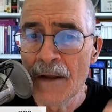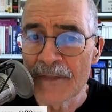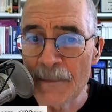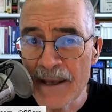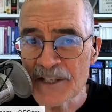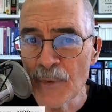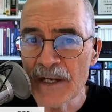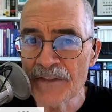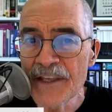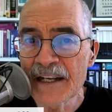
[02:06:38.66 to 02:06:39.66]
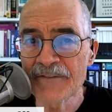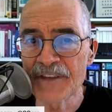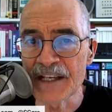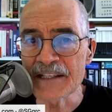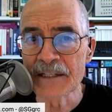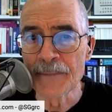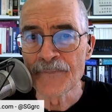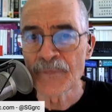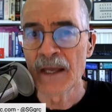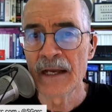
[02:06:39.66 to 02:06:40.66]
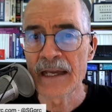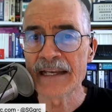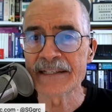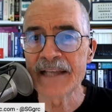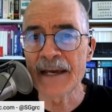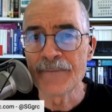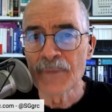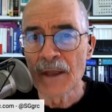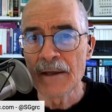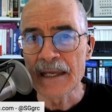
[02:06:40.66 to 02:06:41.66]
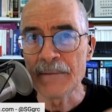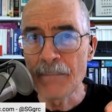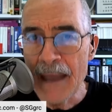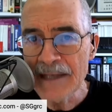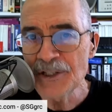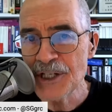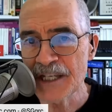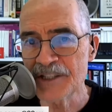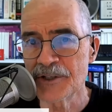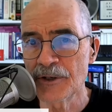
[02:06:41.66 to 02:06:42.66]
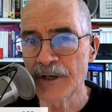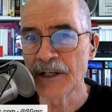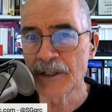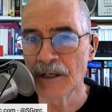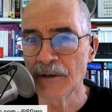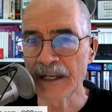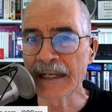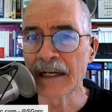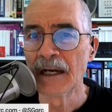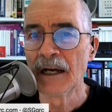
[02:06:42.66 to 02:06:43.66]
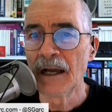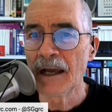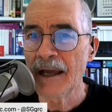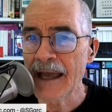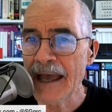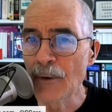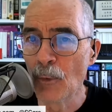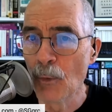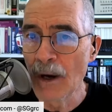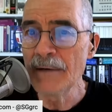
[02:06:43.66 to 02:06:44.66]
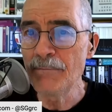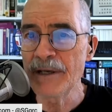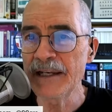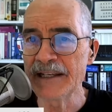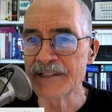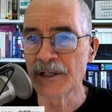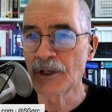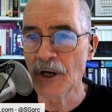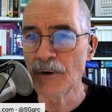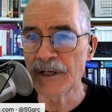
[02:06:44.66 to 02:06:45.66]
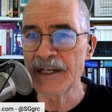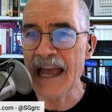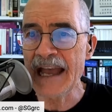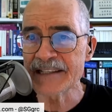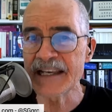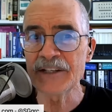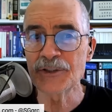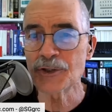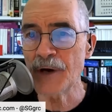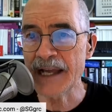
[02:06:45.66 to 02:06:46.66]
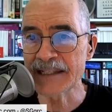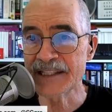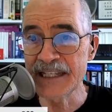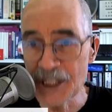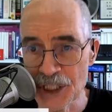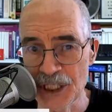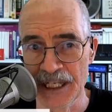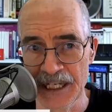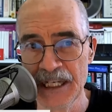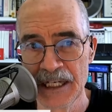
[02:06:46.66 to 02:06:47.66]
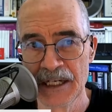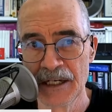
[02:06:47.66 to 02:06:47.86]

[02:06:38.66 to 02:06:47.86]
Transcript: The best way to think of this is that in Manchester encoding, a one bit is encoded as a transition